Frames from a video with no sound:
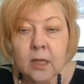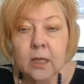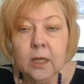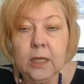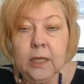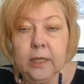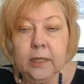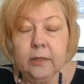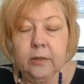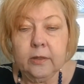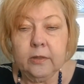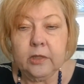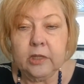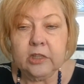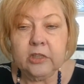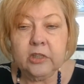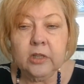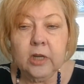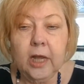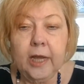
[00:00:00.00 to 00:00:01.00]
It
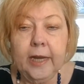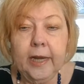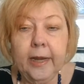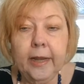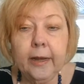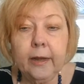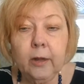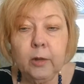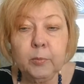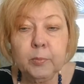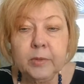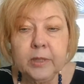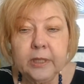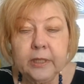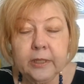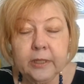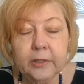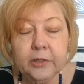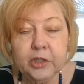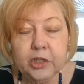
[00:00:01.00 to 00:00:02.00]
does not help
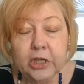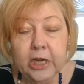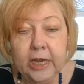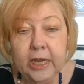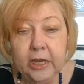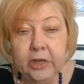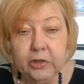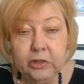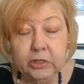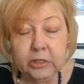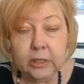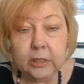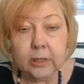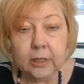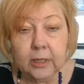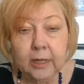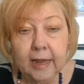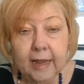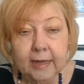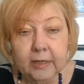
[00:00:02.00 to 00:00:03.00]
that it changed in the
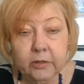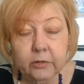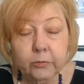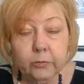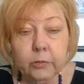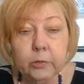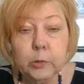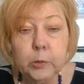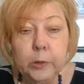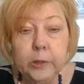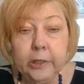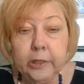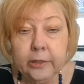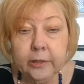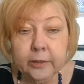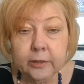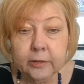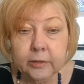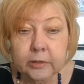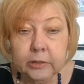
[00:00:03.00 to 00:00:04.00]
last few
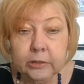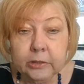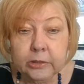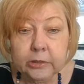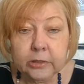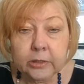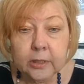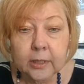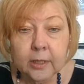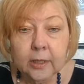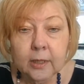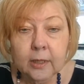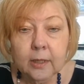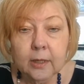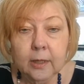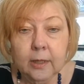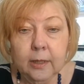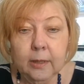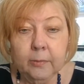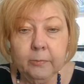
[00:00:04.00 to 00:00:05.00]
years
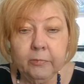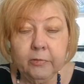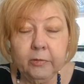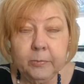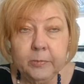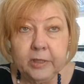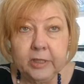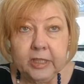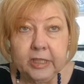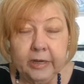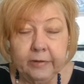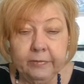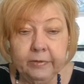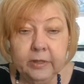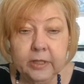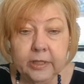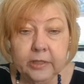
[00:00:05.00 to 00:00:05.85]
from the 7th